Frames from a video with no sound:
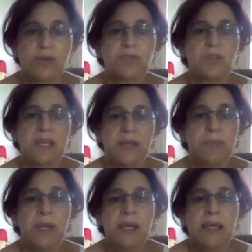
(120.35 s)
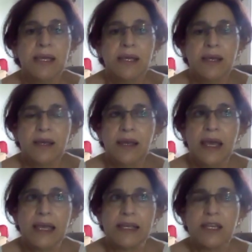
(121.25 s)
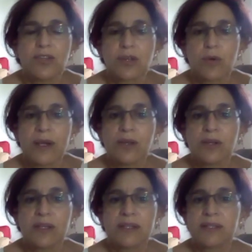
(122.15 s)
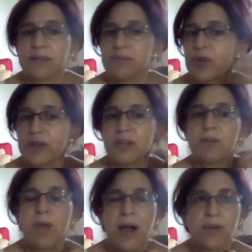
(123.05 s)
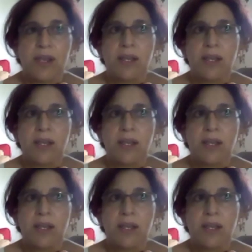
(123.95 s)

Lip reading: off to him, and he took one look at it and prodded around